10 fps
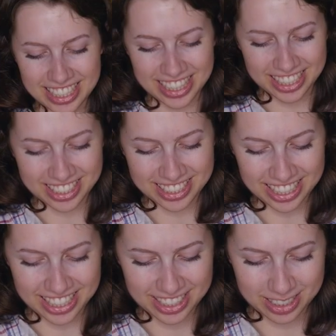There's
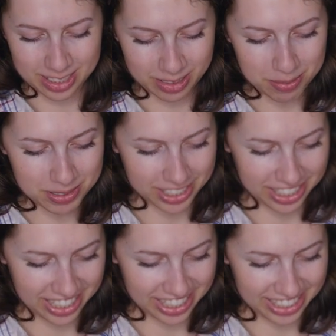an
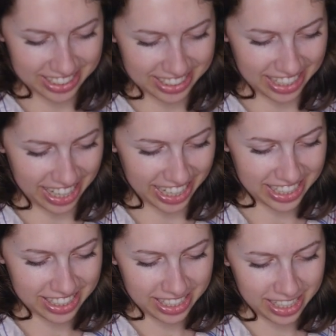inscription
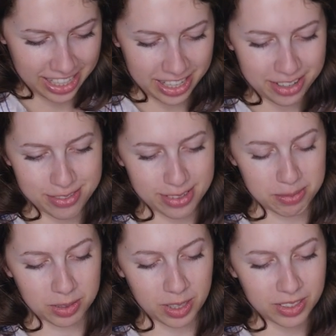inside
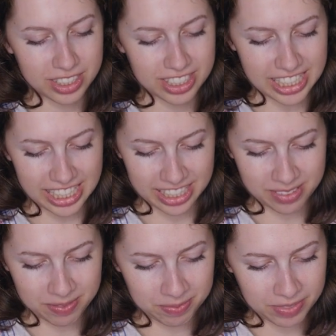from Rose C.
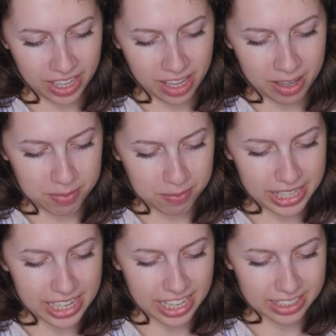
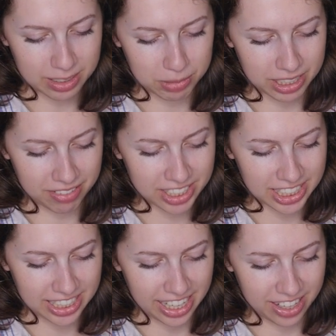P.S. I'm
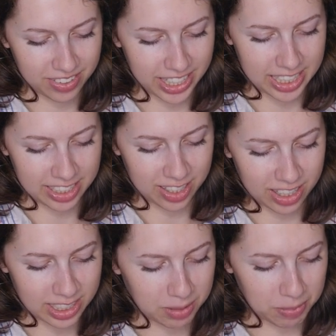17 now and
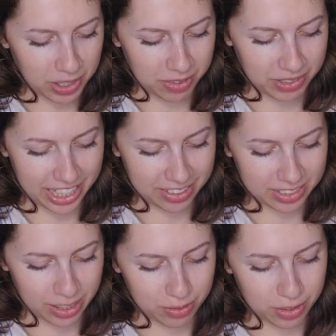got this book when I
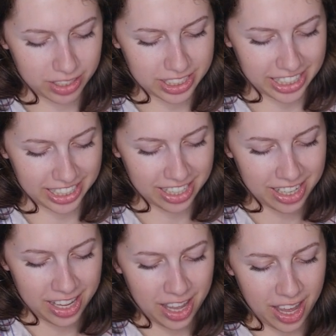was like 14.
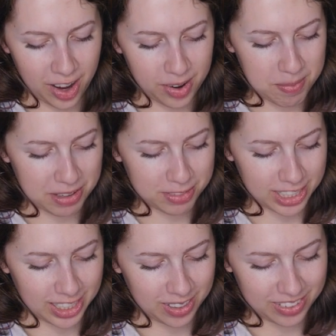
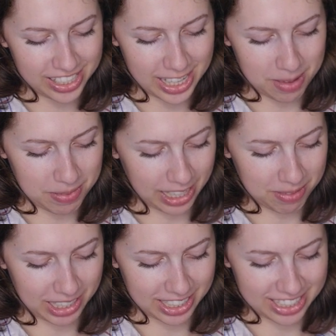OMFG, only keeping
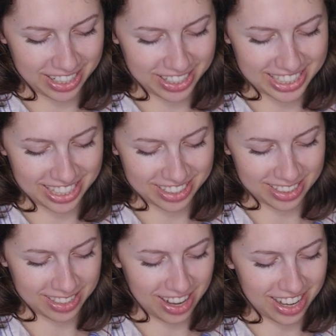it because Harry Styles
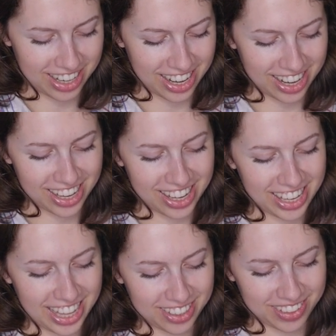is hot. Haha,
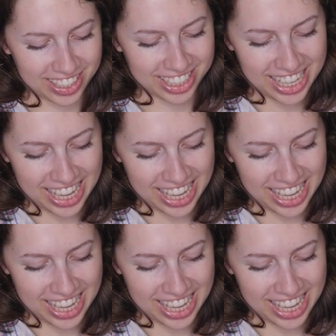lol.